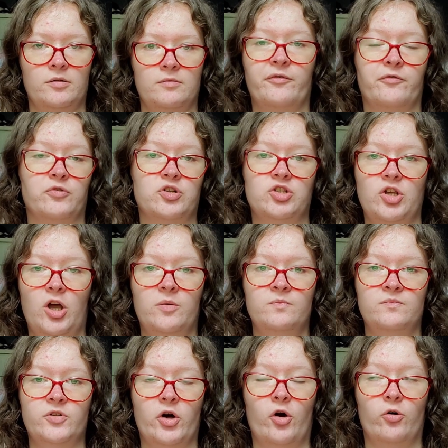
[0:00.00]
but for
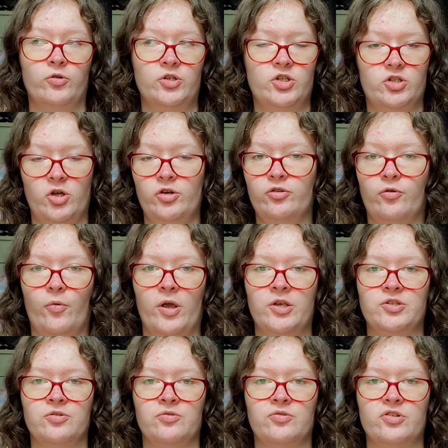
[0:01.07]
some, called sun
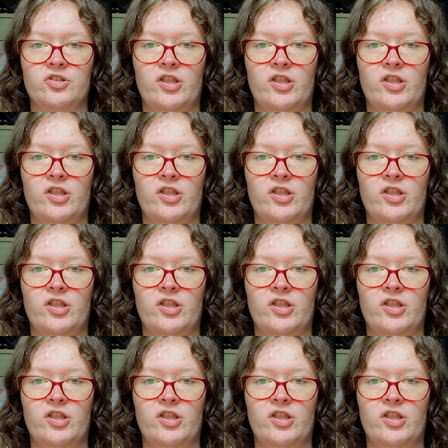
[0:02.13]
grazers,